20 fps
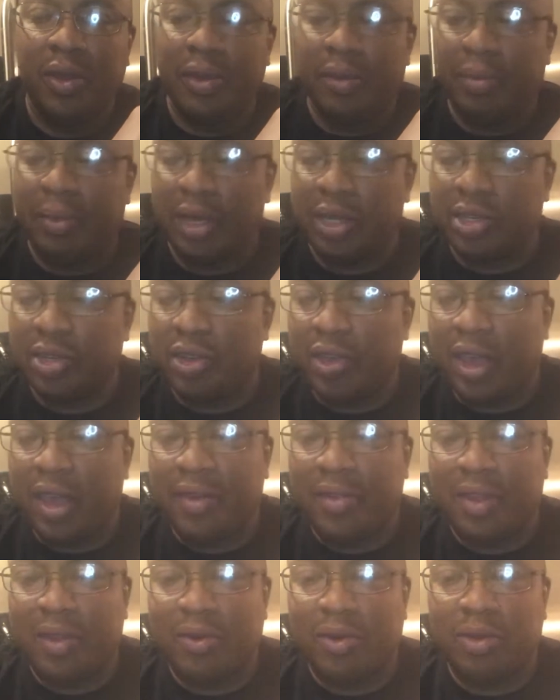Make sure you
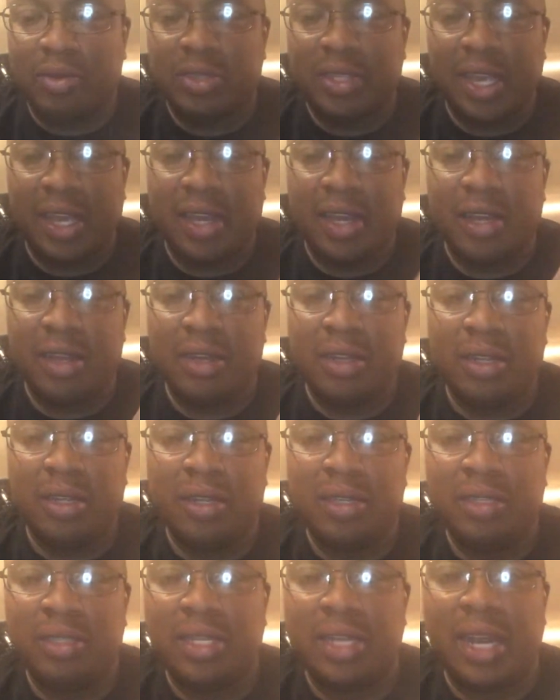have that rotated
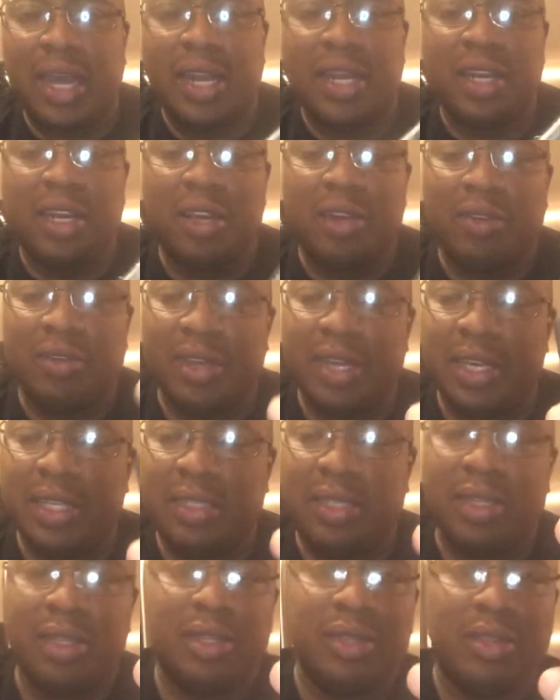to 90
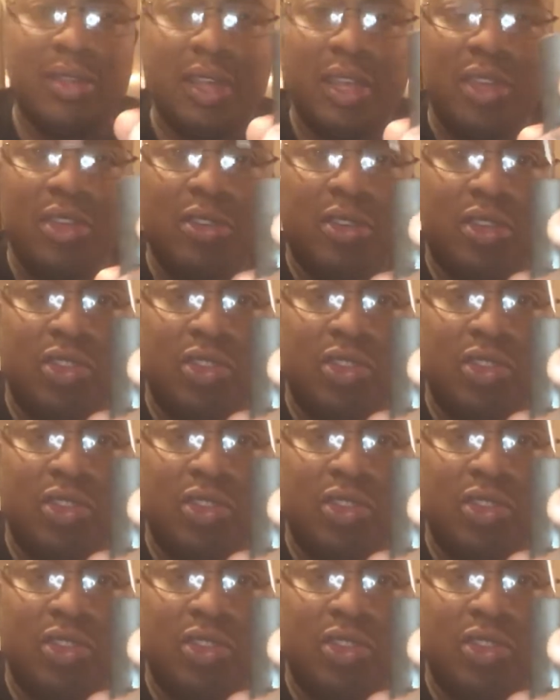degrees, so then you can